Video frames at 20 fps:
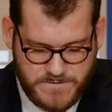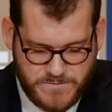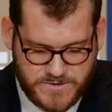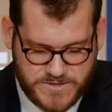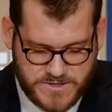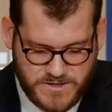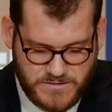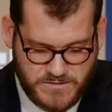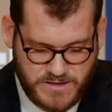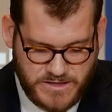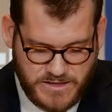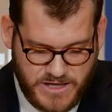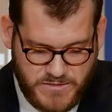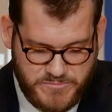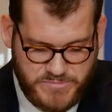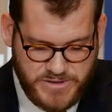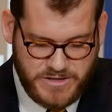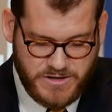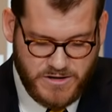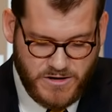We're certainly
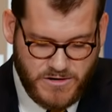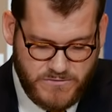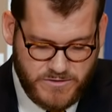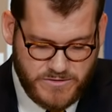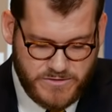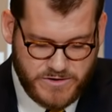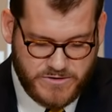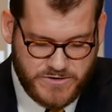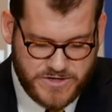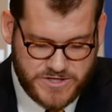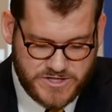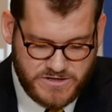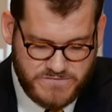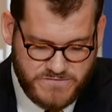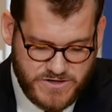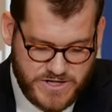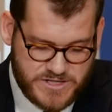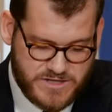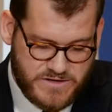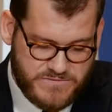limping over the Christian
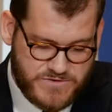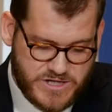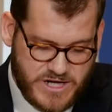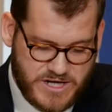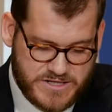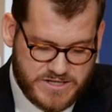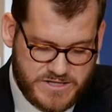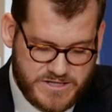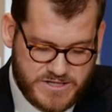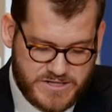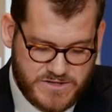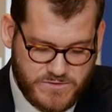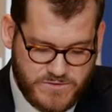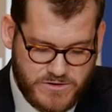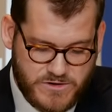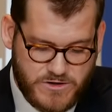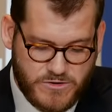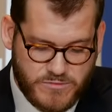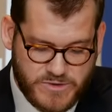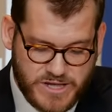vision of justice or
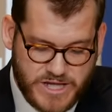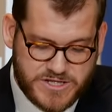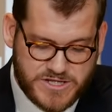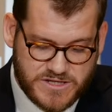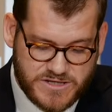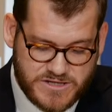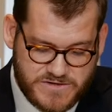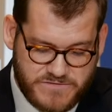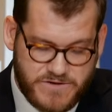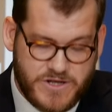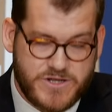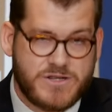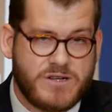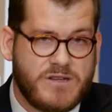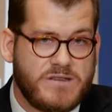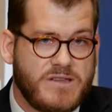the new religion's vision,